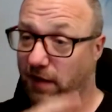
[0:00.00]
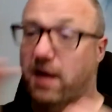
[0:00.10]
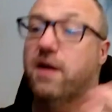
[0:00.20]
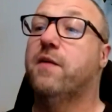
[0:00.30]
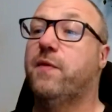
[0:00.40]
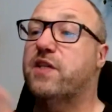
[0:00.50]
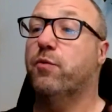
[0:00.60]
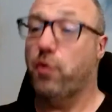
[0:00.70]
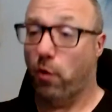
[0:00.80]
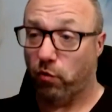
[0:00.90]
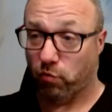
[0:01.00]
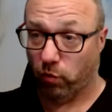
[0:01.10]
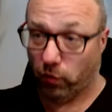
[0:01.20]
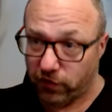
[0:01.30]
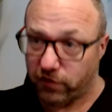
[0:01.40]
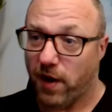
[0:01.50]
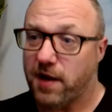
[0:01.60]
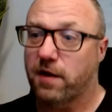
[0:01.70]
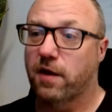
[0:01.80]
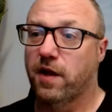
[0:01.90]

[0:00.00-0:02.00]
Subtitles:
Like, these are their own rules, right?